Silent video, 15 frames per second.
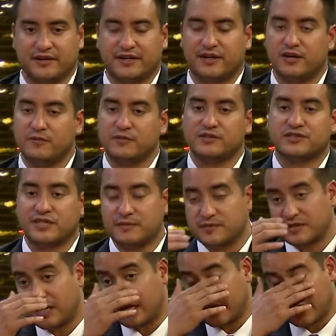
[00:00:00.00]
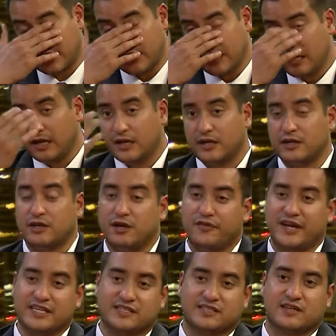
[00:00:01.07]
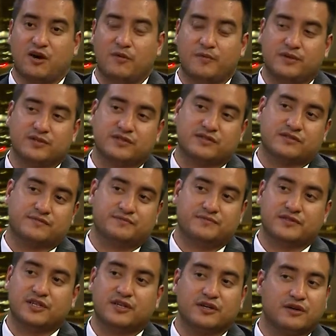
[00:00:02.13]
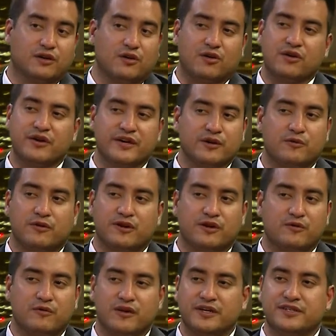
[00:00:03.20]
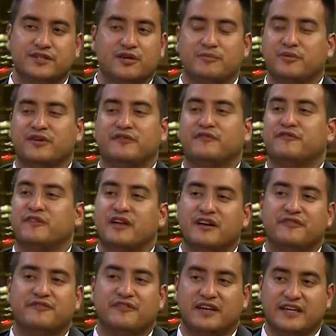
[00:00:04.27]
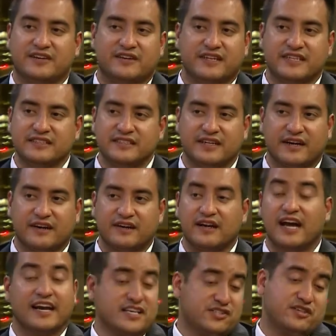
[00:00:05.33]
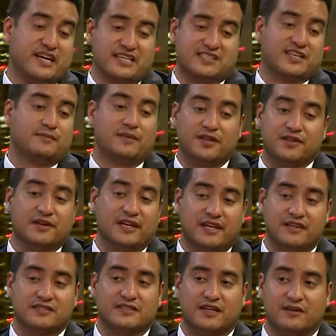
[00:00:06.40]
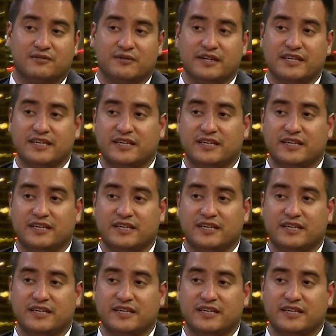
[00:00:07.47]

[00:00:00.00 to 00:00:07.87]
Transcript: And it almost seems like you know, that's almost good lawyering 101. You don't put a fluff letter in there unless you got some other letters that are really